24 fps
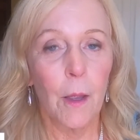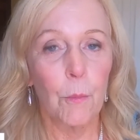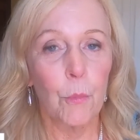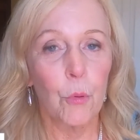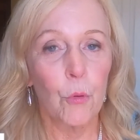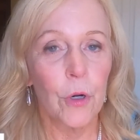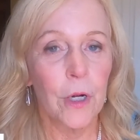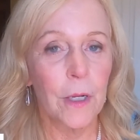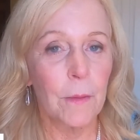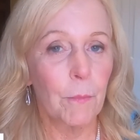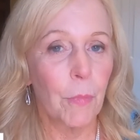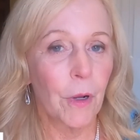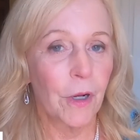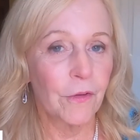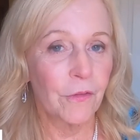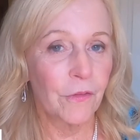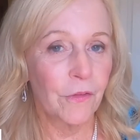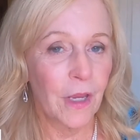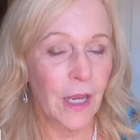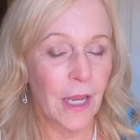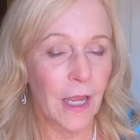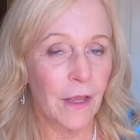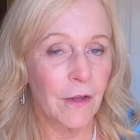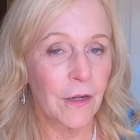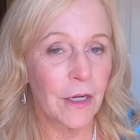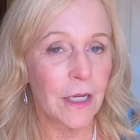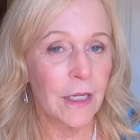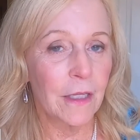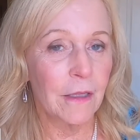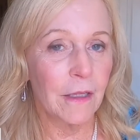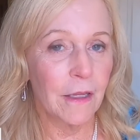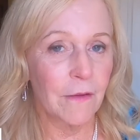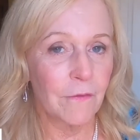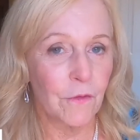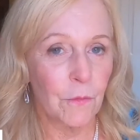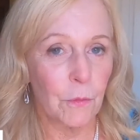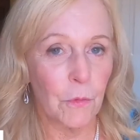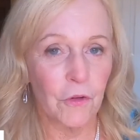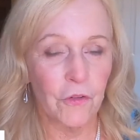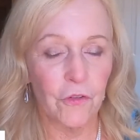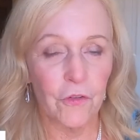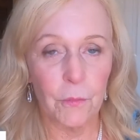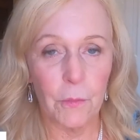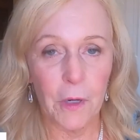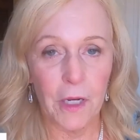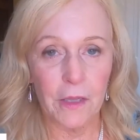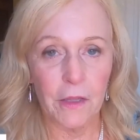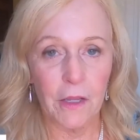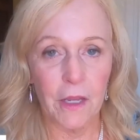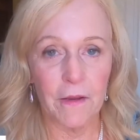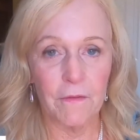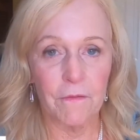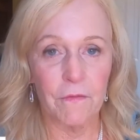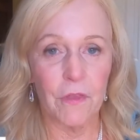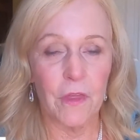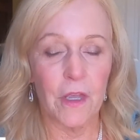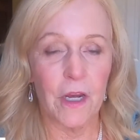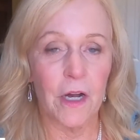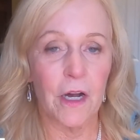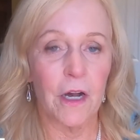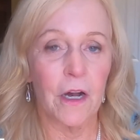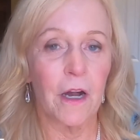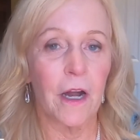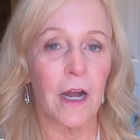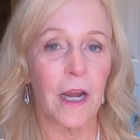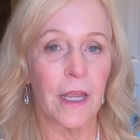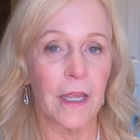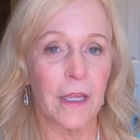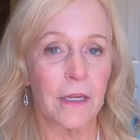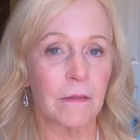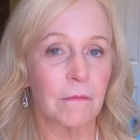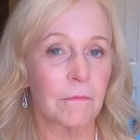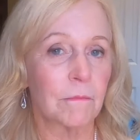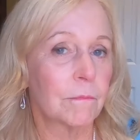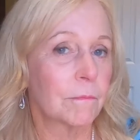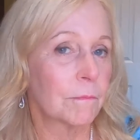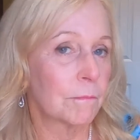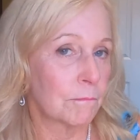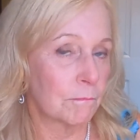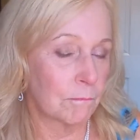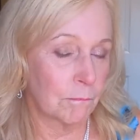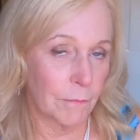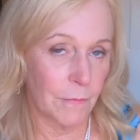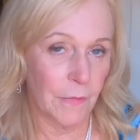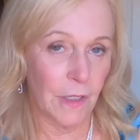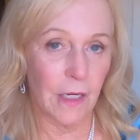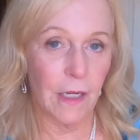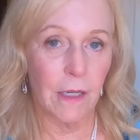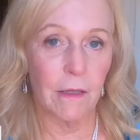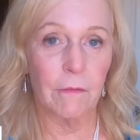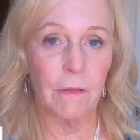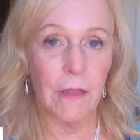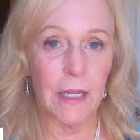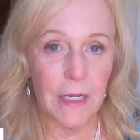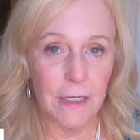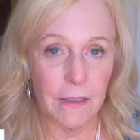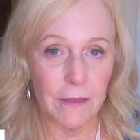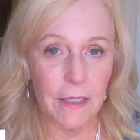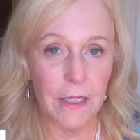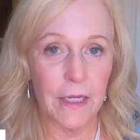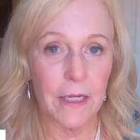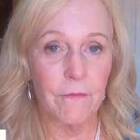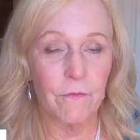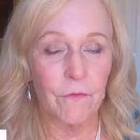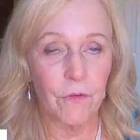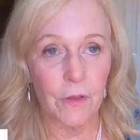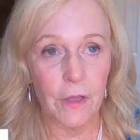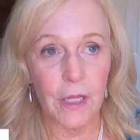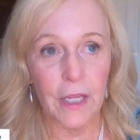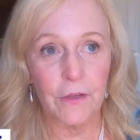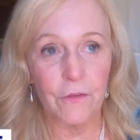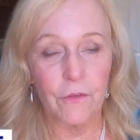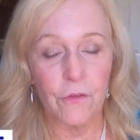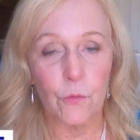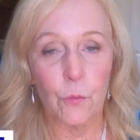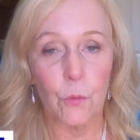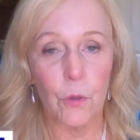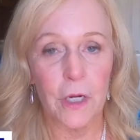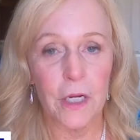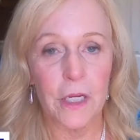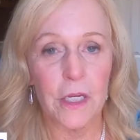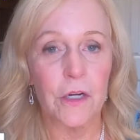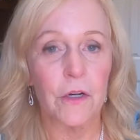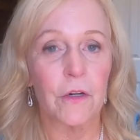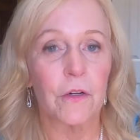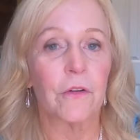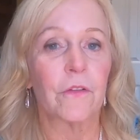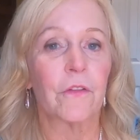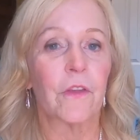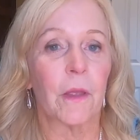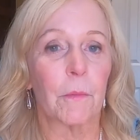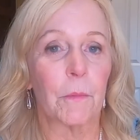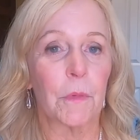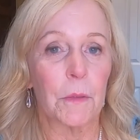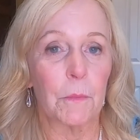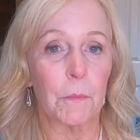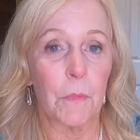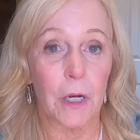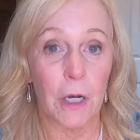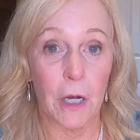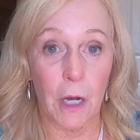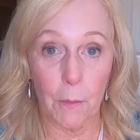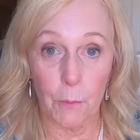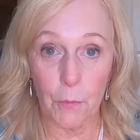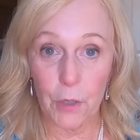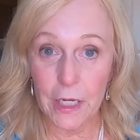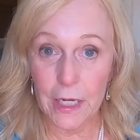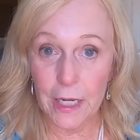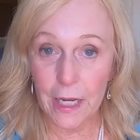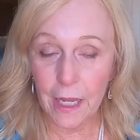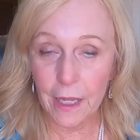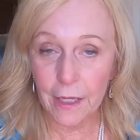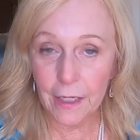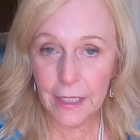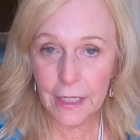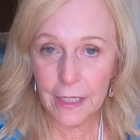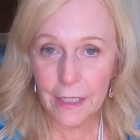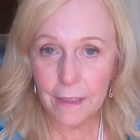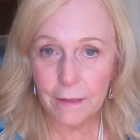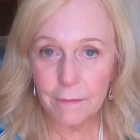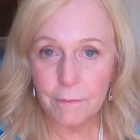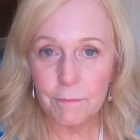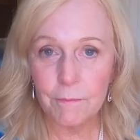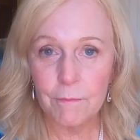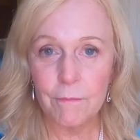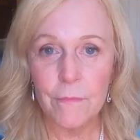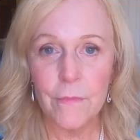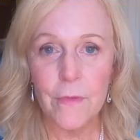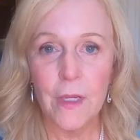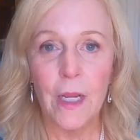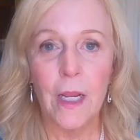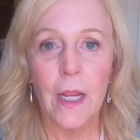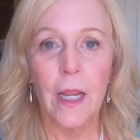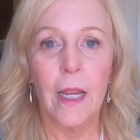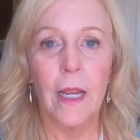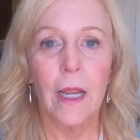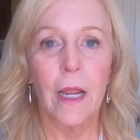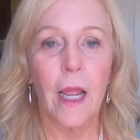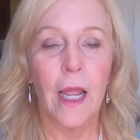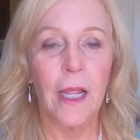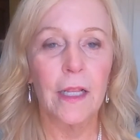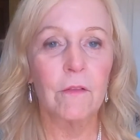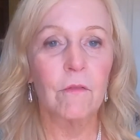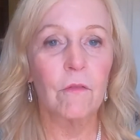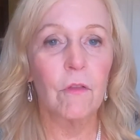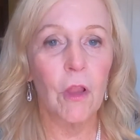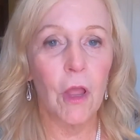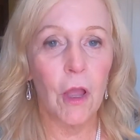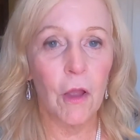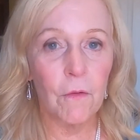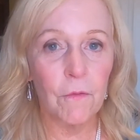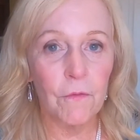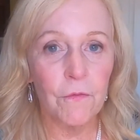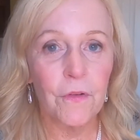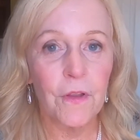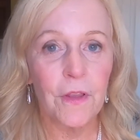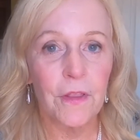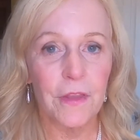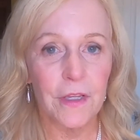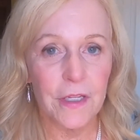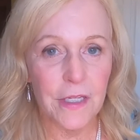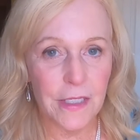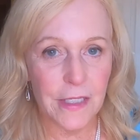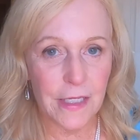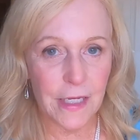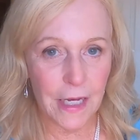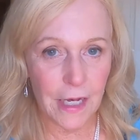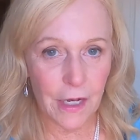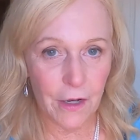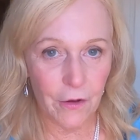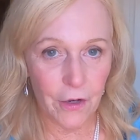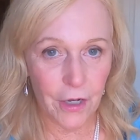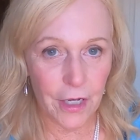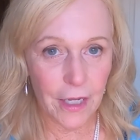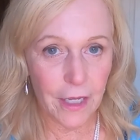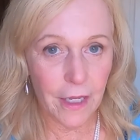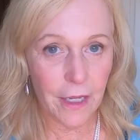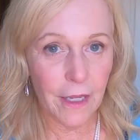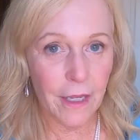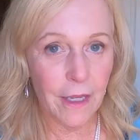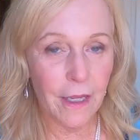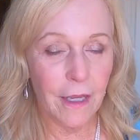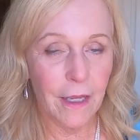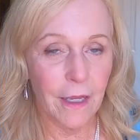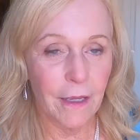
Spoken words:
Born in Bucks County, lived most of my life there, and lately, for the last 20 years, I'm in Montgomery County. I love this area,